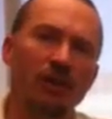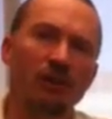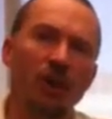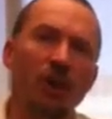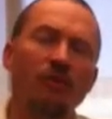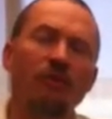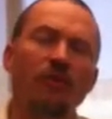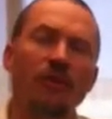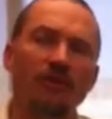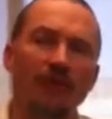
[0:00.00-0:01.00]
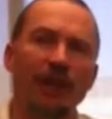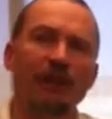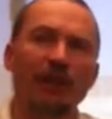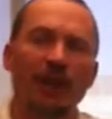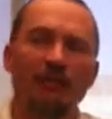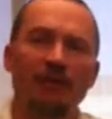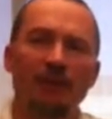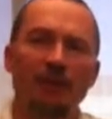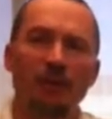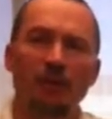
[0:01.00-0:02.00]
evolve the development of
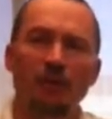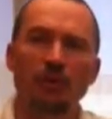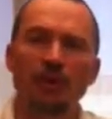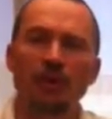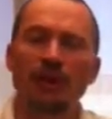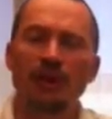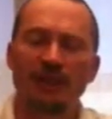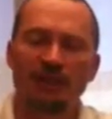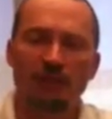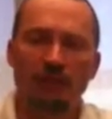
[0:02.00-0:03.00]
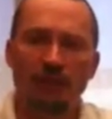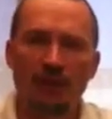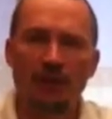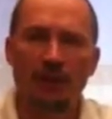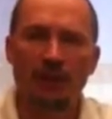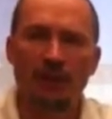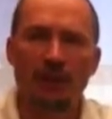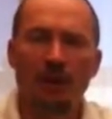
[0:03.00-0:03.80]
the proposal into a bigger